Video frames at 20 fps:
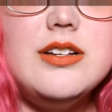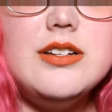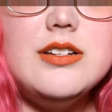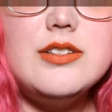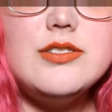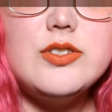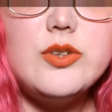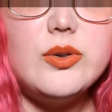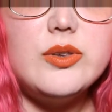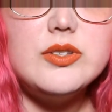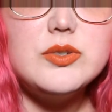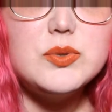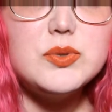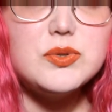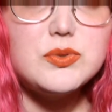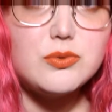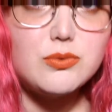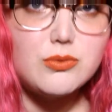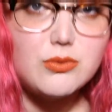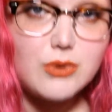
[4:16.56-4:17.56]
so this
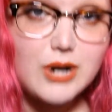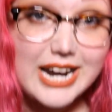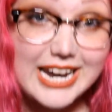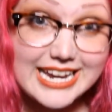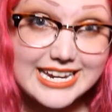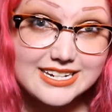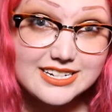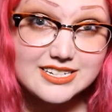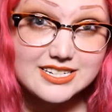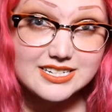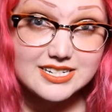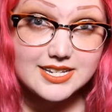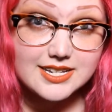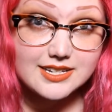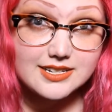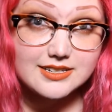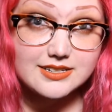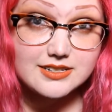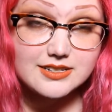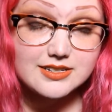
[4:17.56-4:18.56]
was right
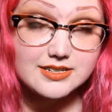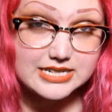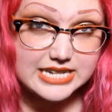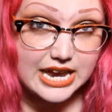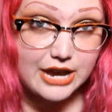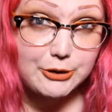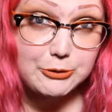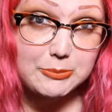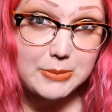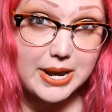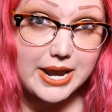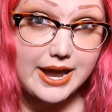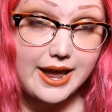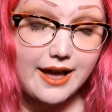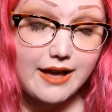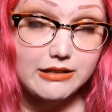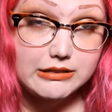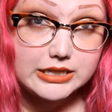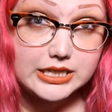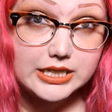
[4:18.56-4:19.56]
down my
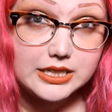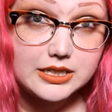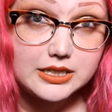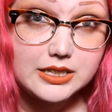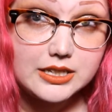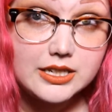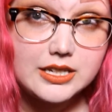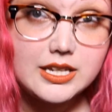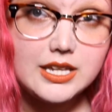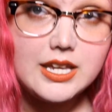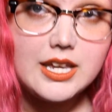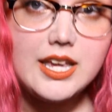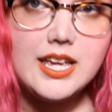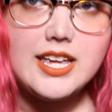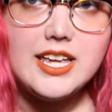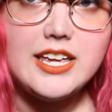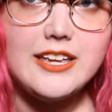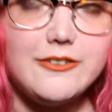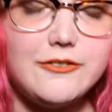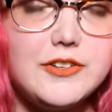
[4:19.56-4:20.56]
alley
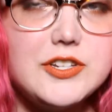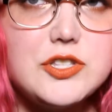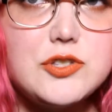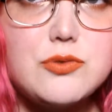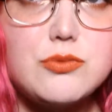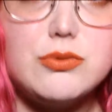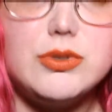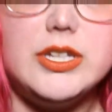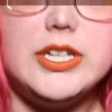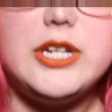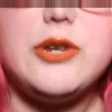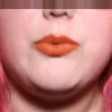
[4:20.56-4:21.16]
it fits really